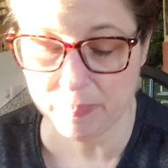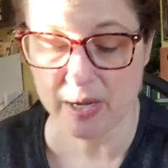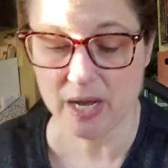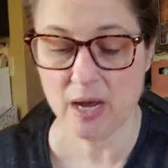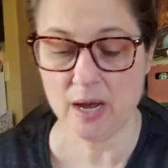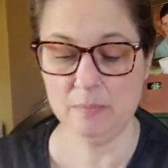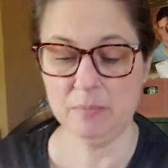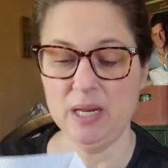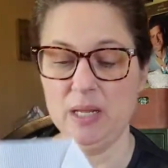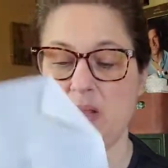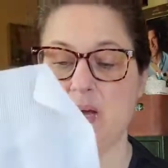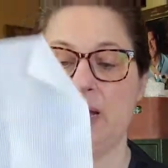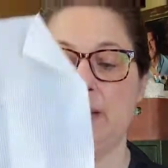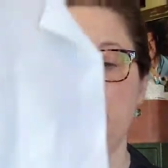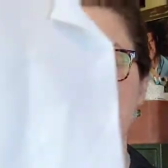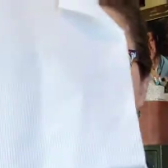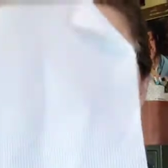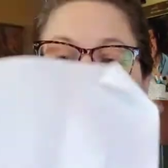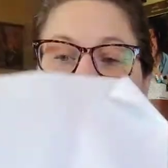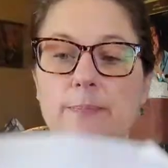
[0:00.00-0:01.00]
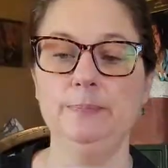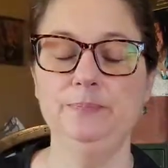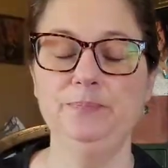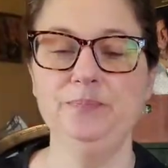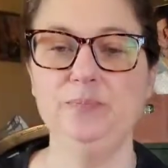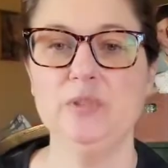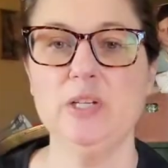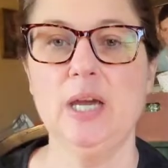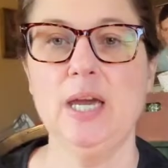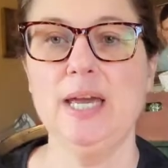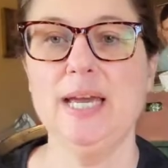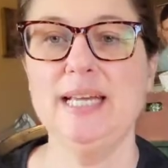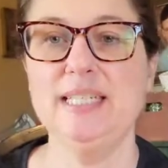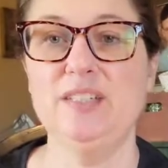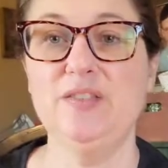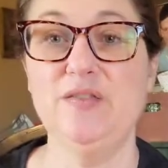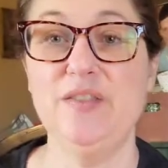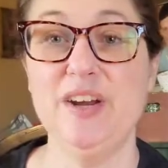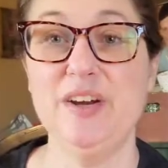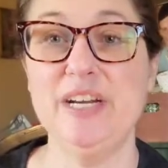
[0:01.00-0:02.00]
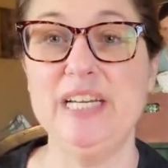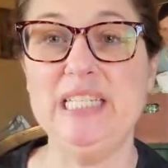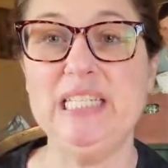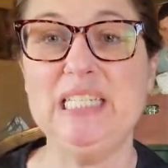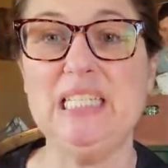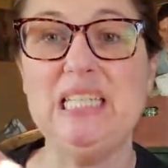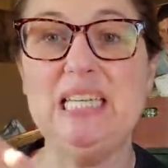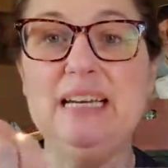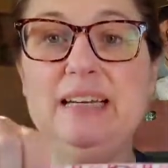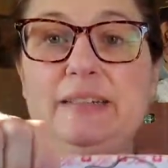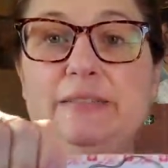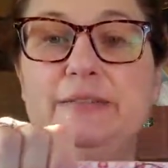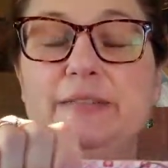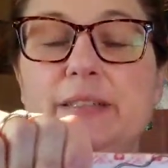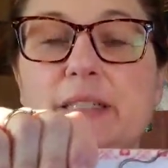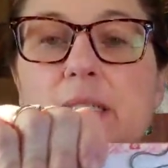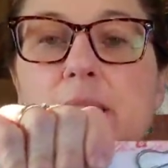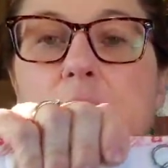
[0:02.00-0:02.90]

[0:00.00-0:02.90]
at Hobby Lobby. It's very stiff.